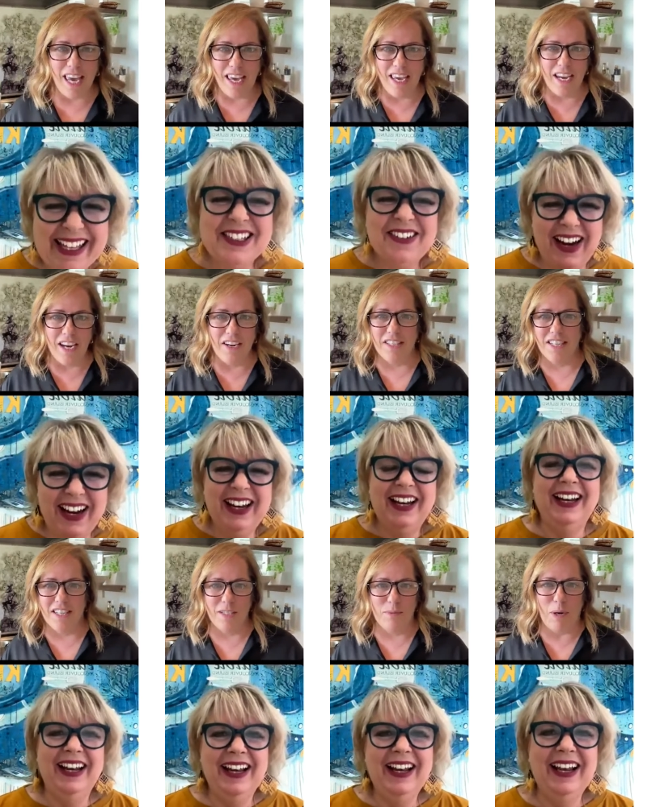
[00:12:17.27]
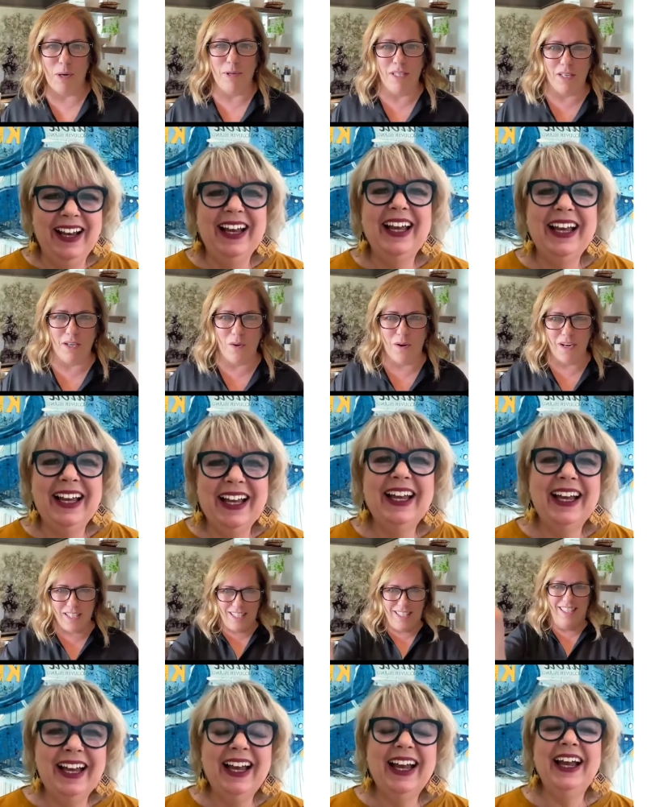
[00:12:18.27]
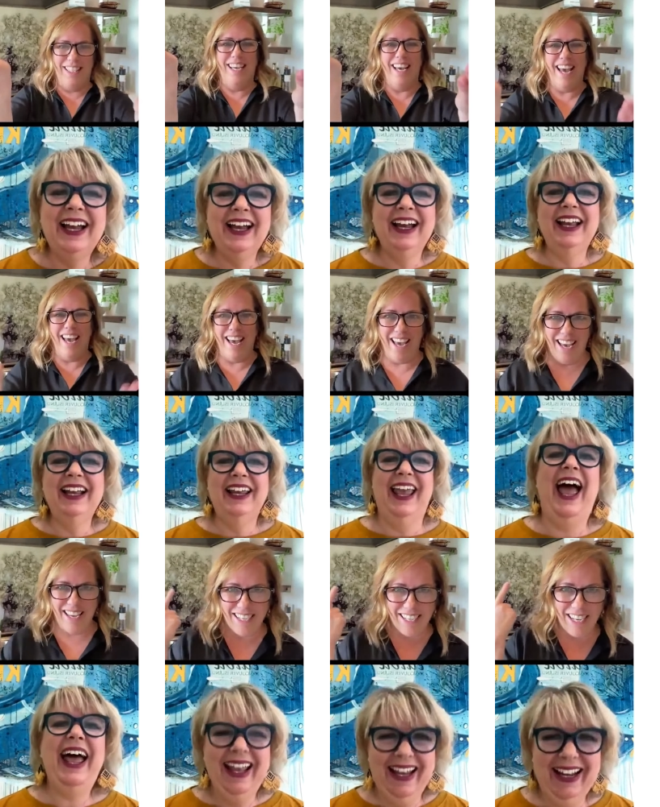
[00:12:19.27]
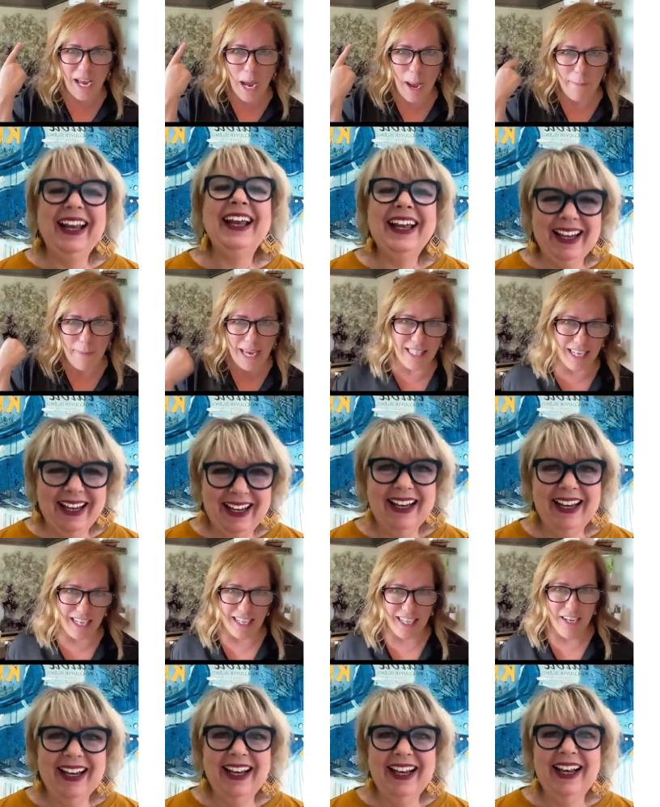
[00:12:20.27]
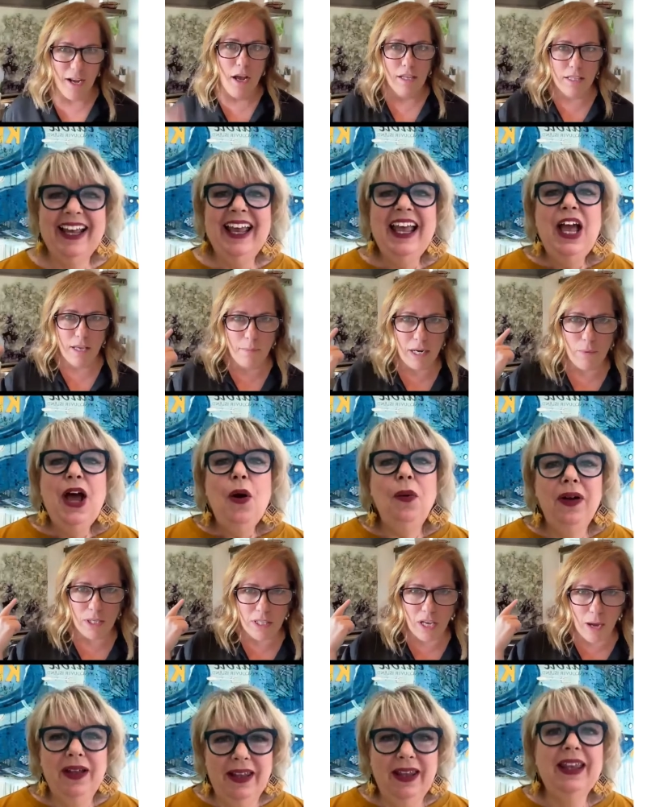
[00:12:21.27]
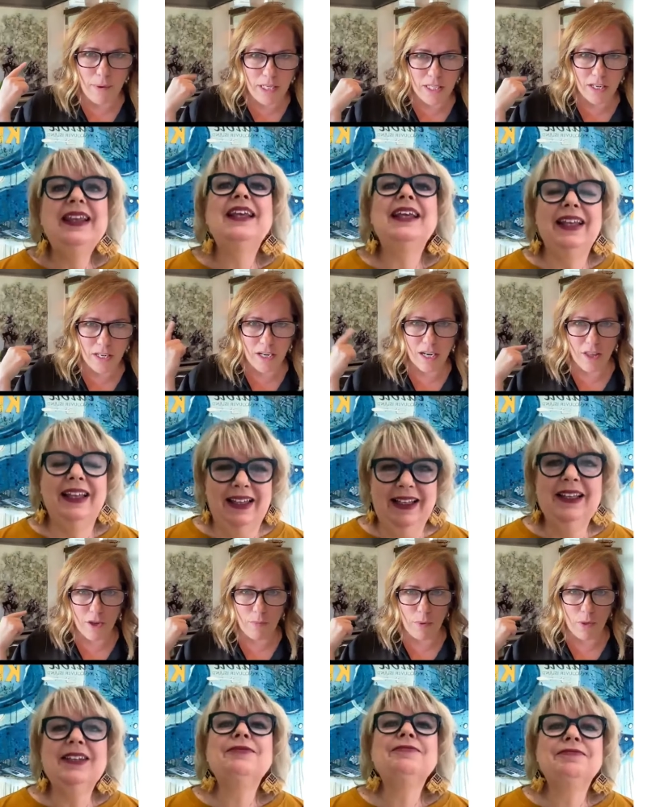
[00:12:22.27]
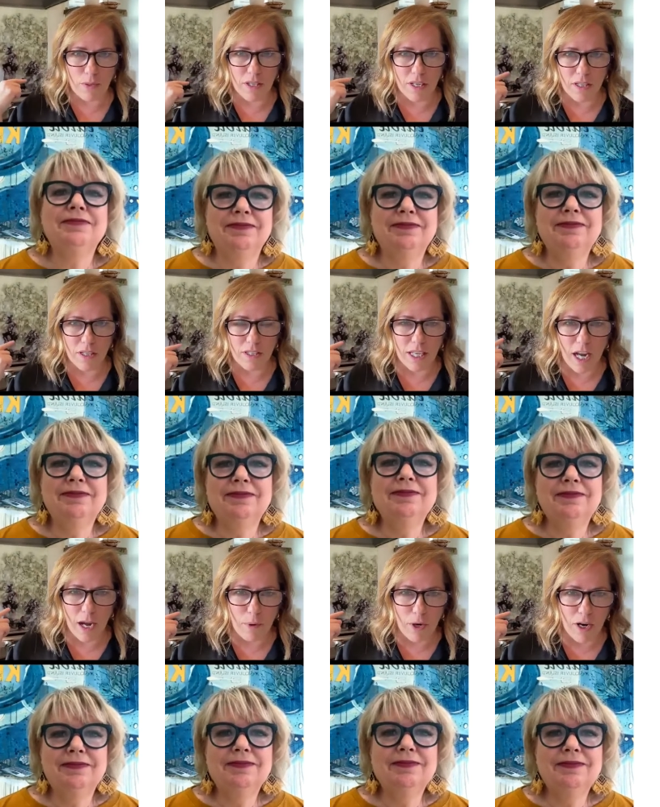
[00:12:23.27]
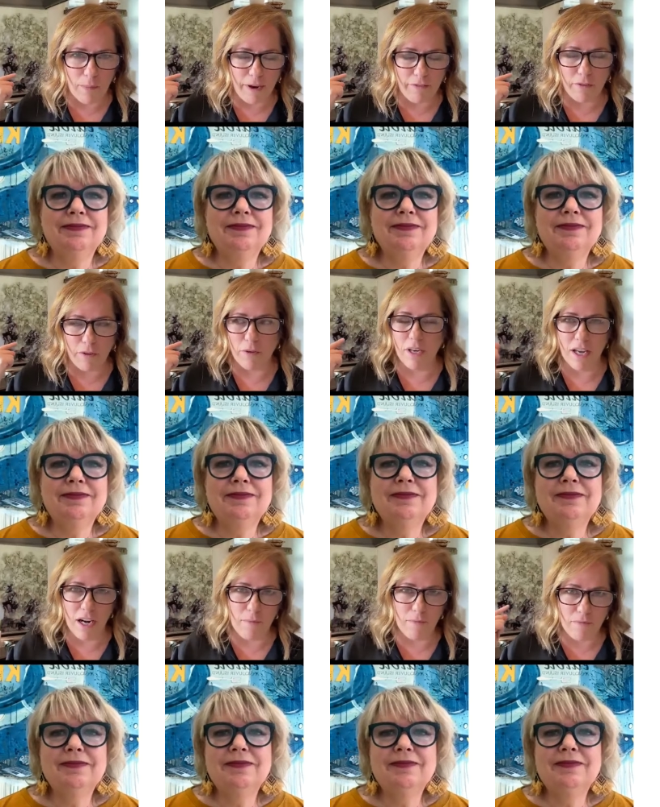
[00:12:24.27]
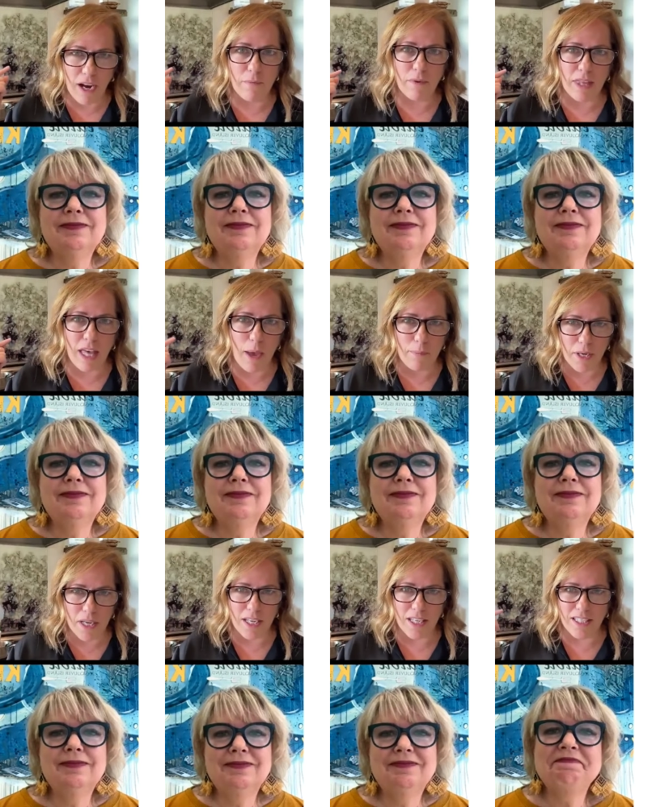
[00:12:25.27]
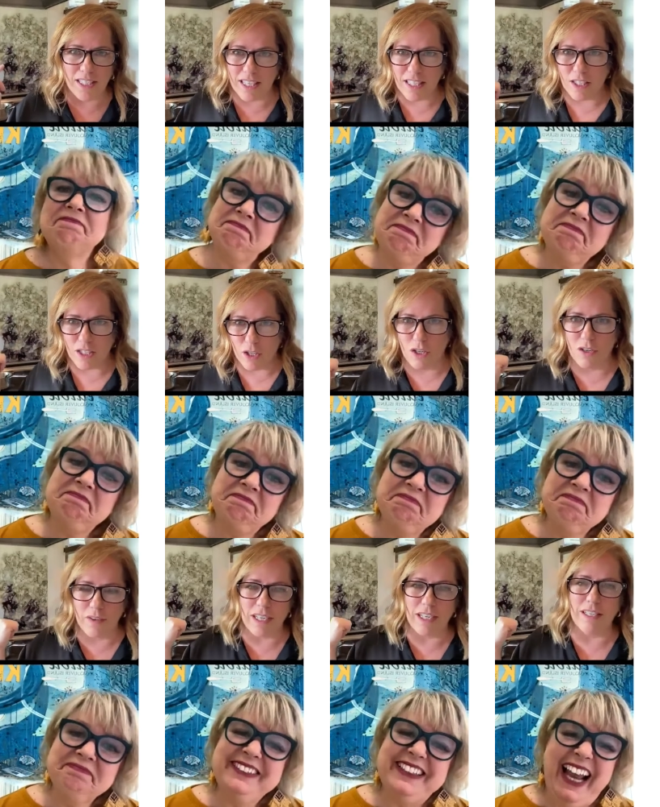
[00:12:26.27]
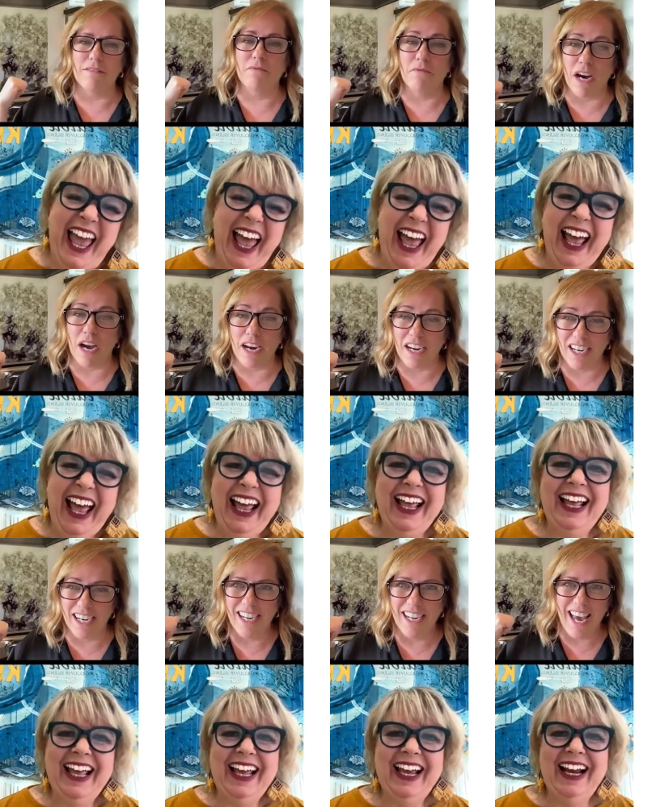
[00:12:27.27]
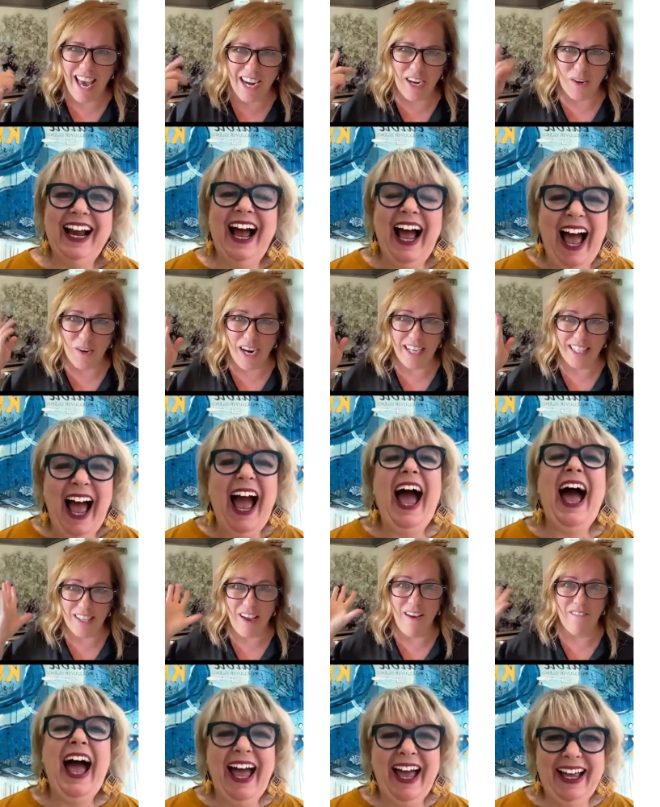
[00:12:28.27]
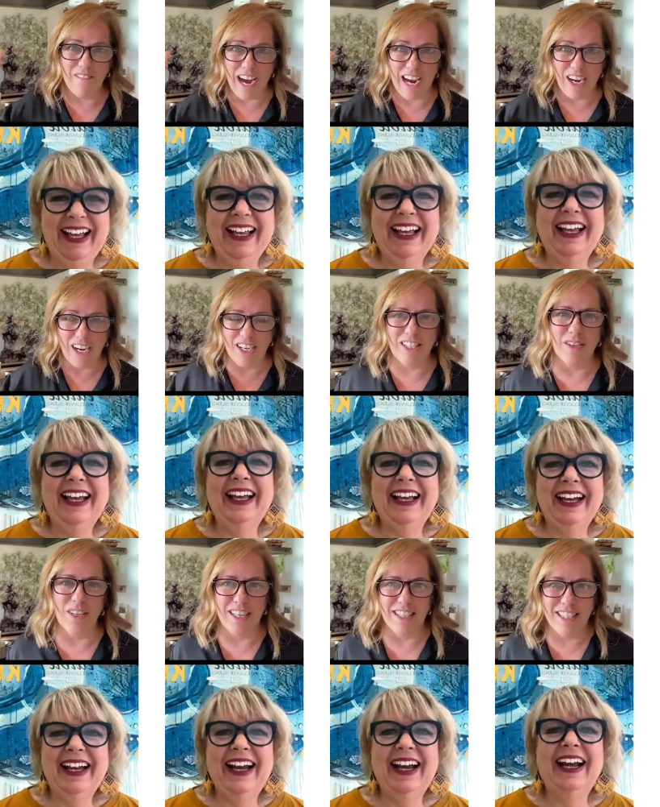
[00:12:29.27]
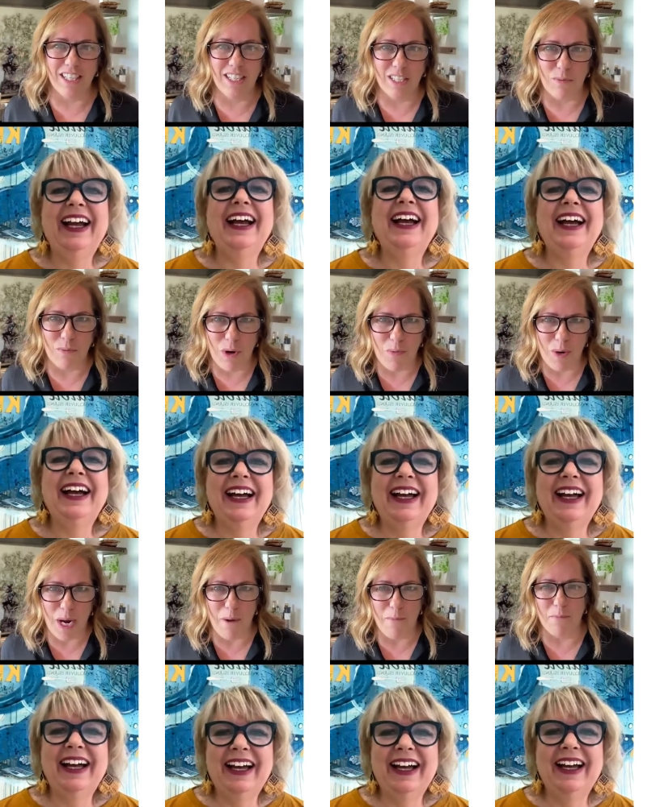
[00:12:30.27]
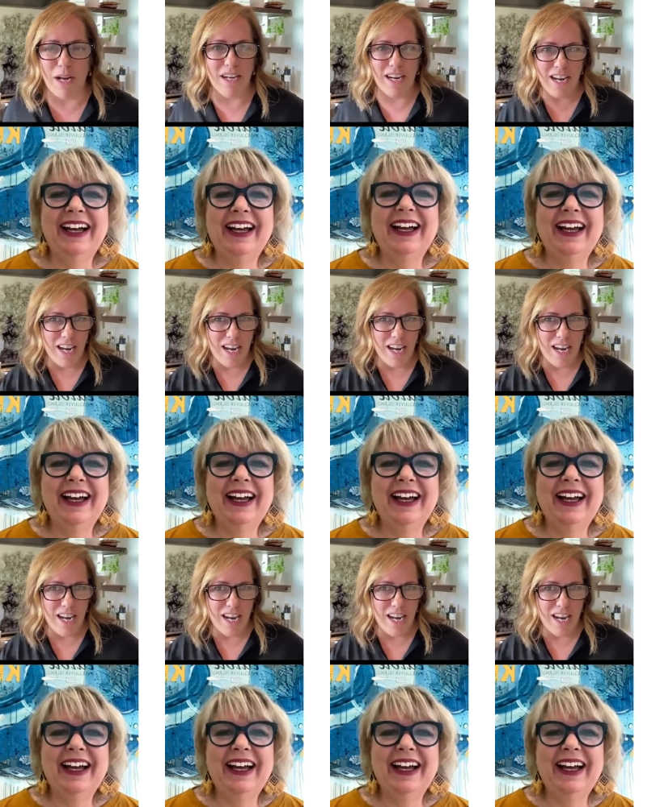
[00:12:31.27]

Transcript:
Speaker 1: hey, here's a, a spare piece of quartz, and amazing. Somebody was commenting on another post that it looks like I burn all my food, and I'm fine with that because this stove is fire and it creates fire. So it still is appropriate. But